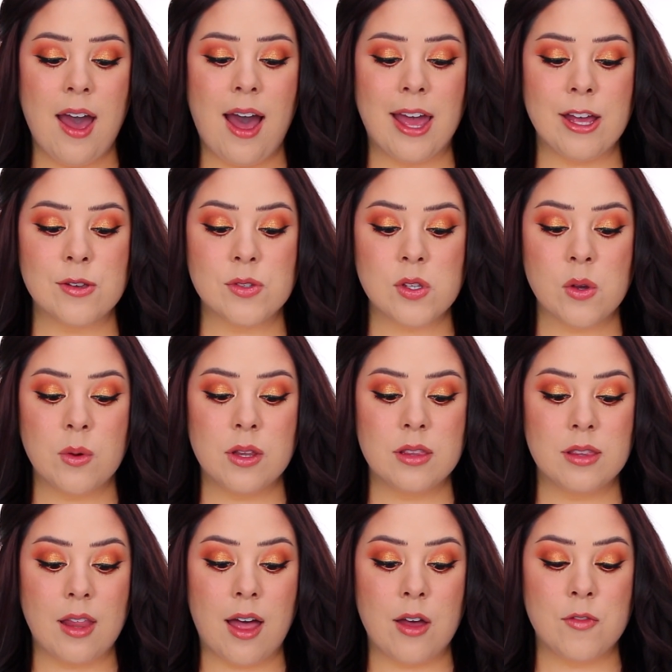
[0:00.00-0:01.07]
I also
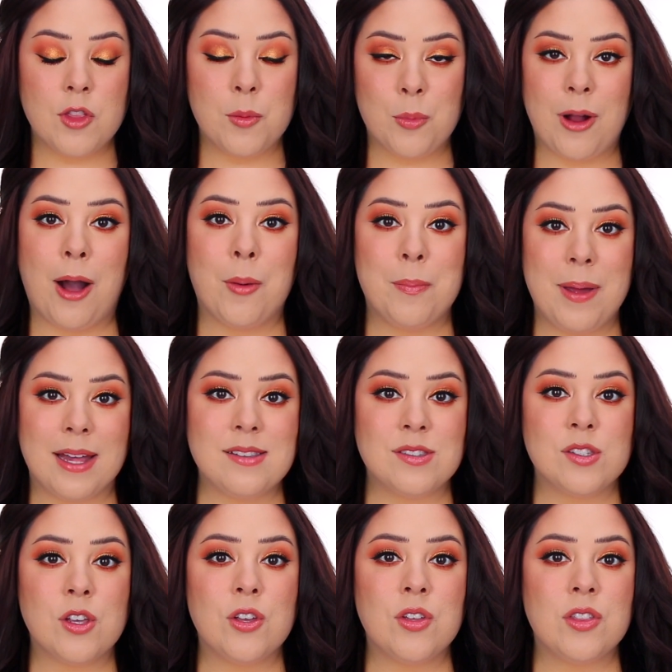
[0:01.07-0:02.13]
love the brow
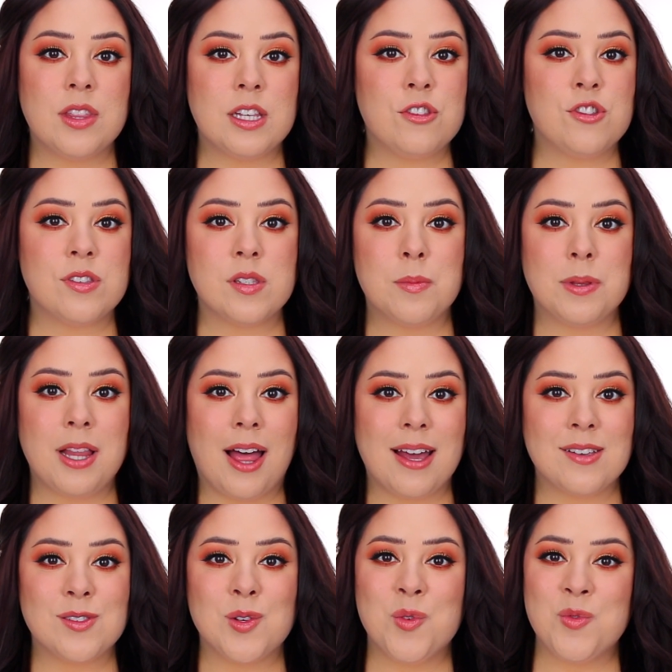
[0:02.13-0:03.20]
pencil. This just
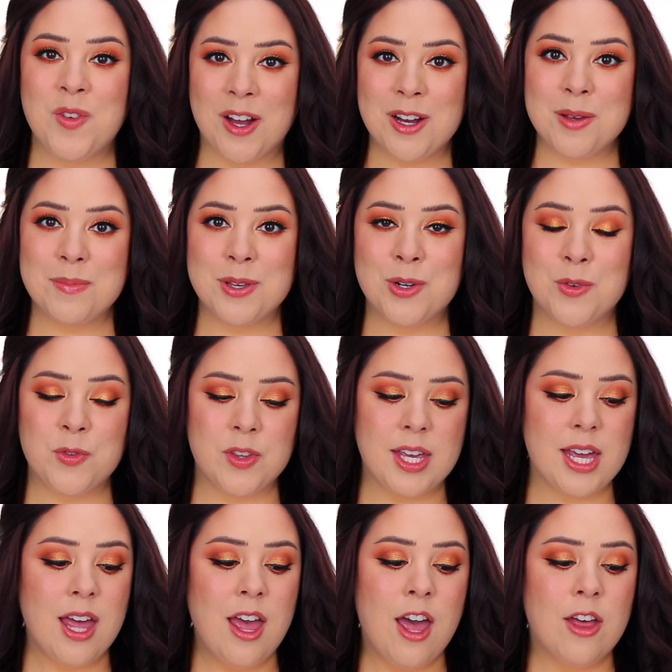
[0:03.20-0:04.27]
applies very
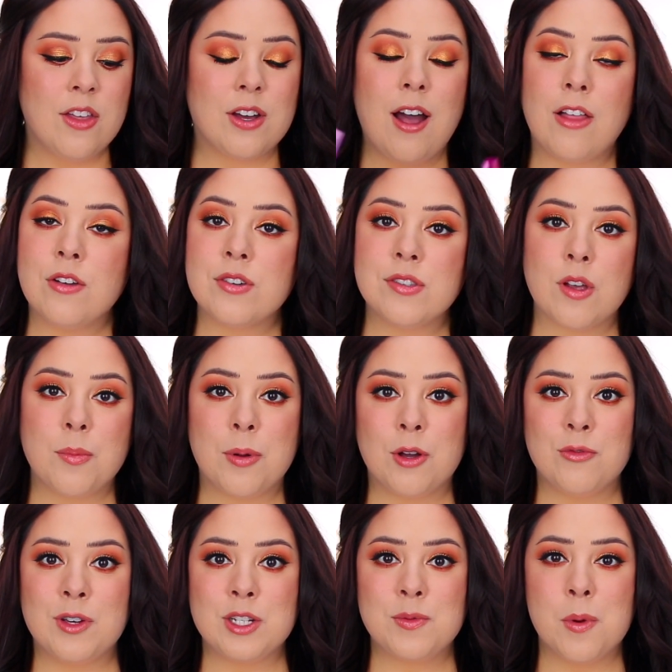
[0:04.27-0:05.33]
beautifully. The colors are
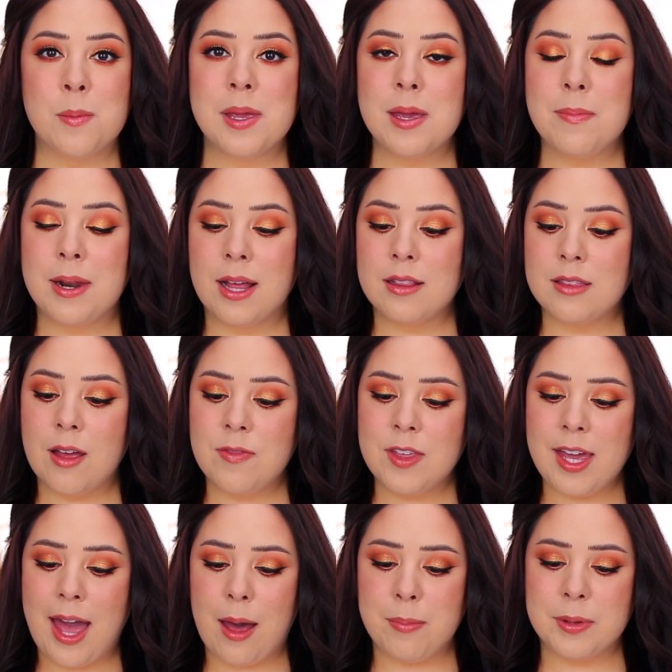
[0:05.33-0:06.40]
perfect for me, but I love
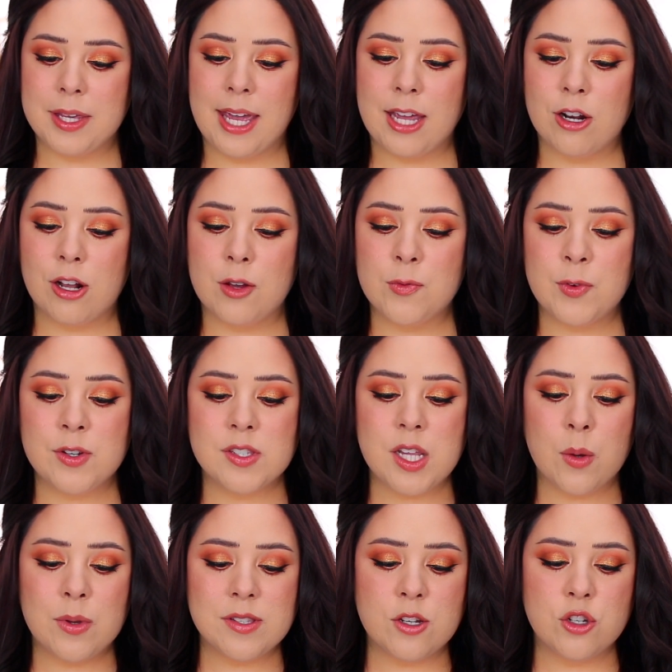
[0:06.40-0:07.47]
the applicator. At first,
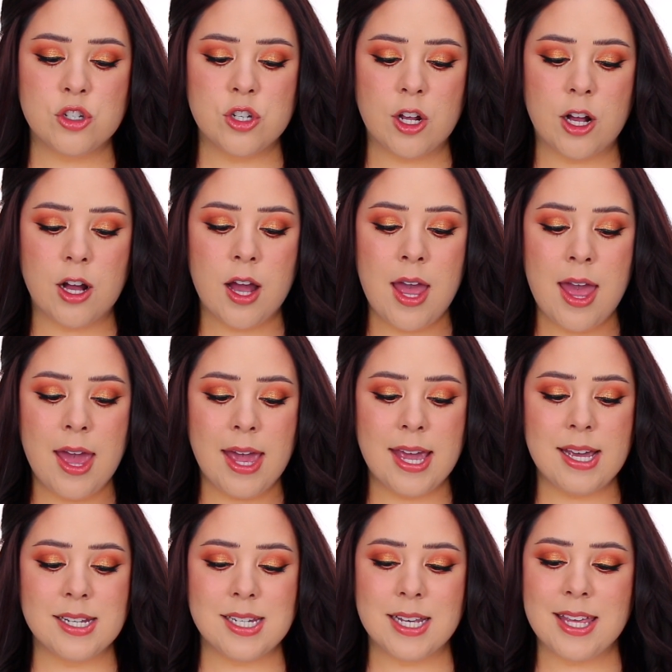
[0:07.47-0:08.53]
I wasn't sure,
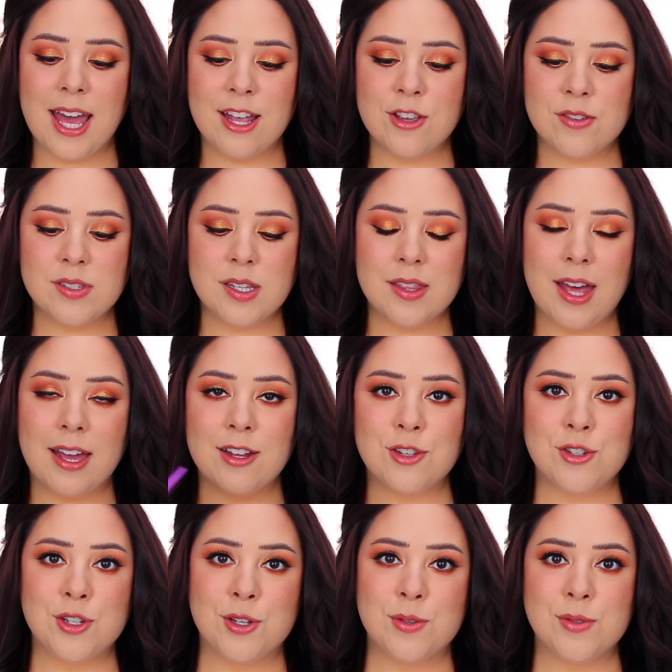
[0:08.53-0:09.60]
and again, you'll see that in
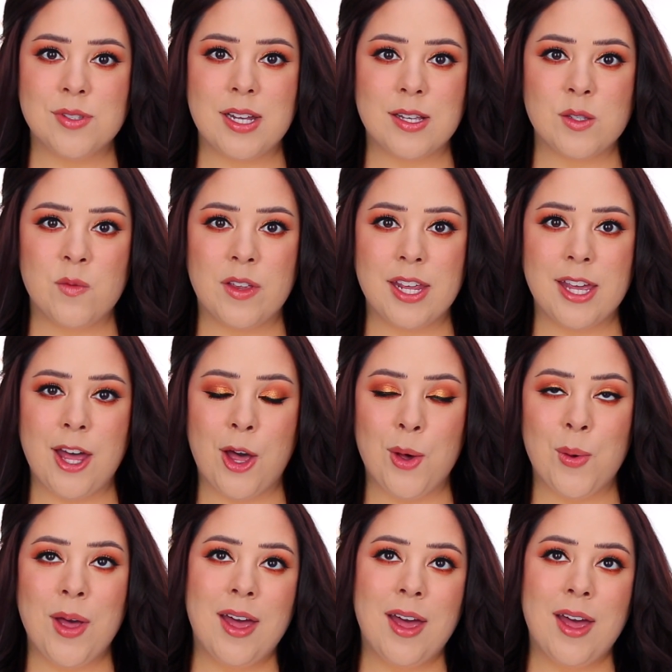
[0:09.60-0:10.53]
Tuesday's video.